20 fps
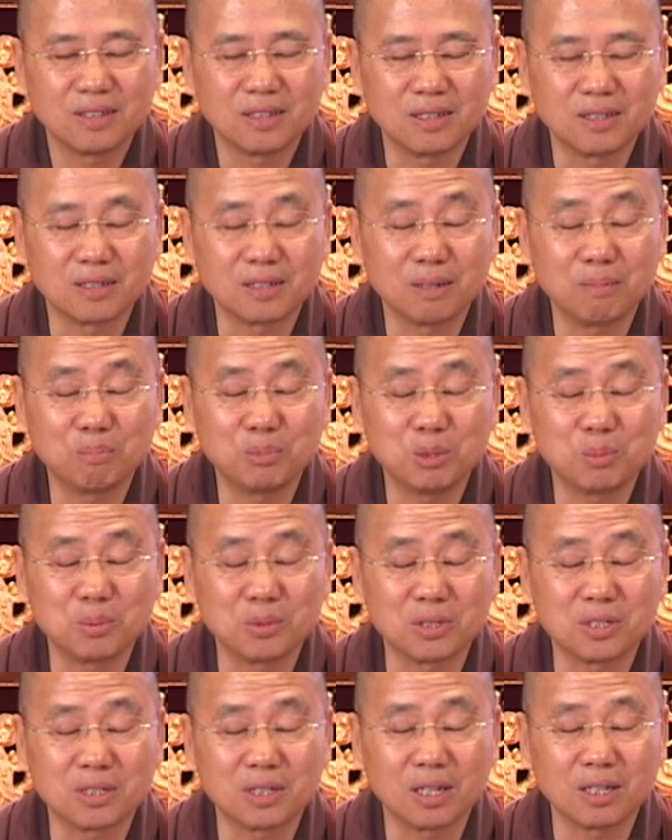And some
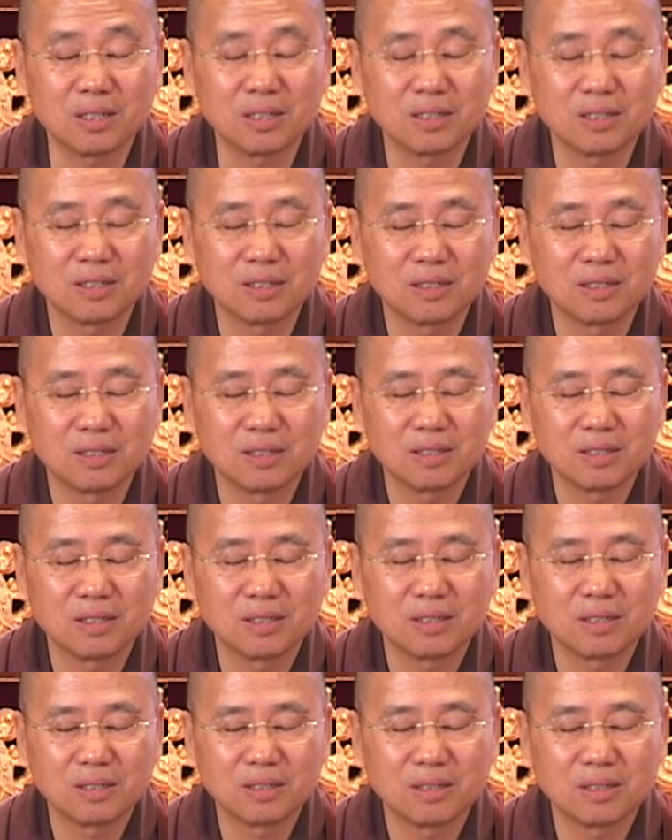people said,
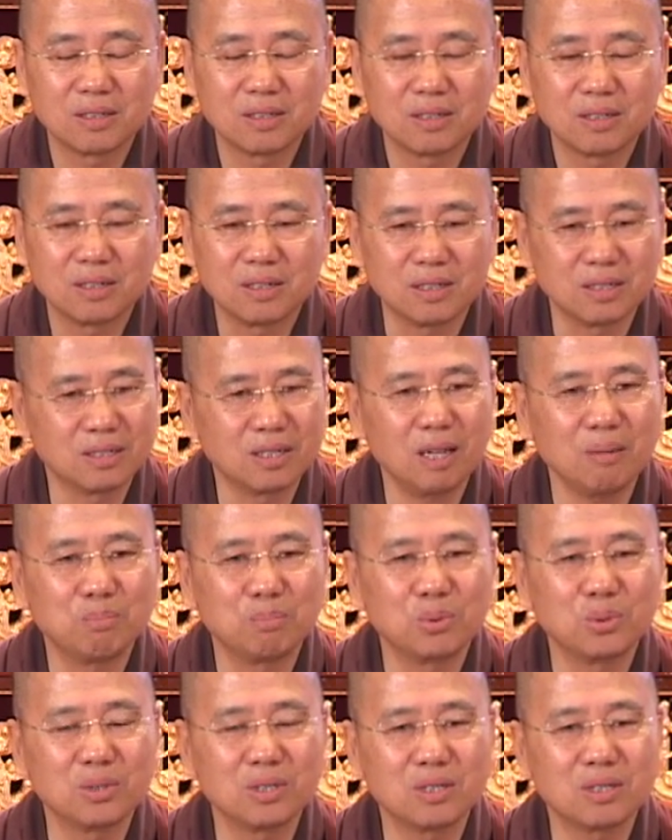is that
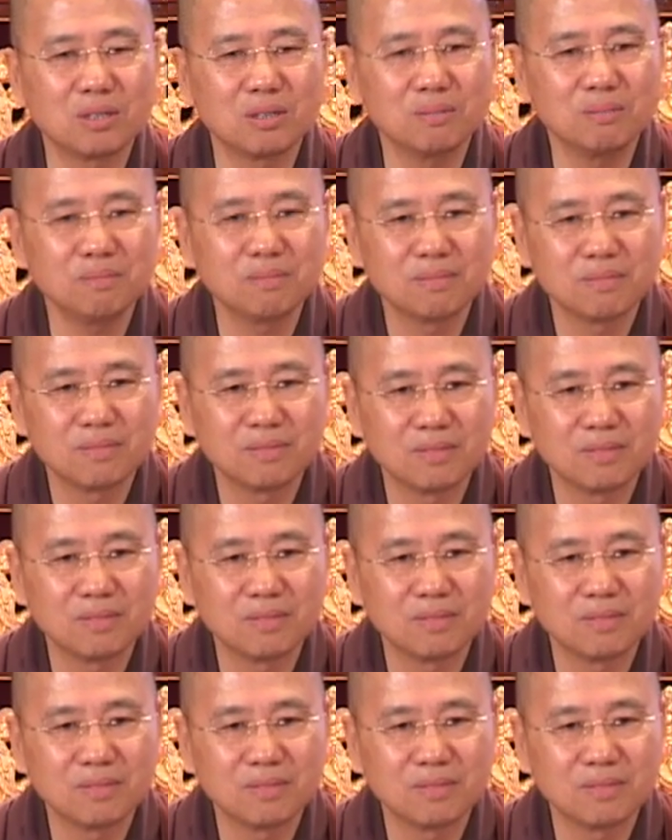Buddhism?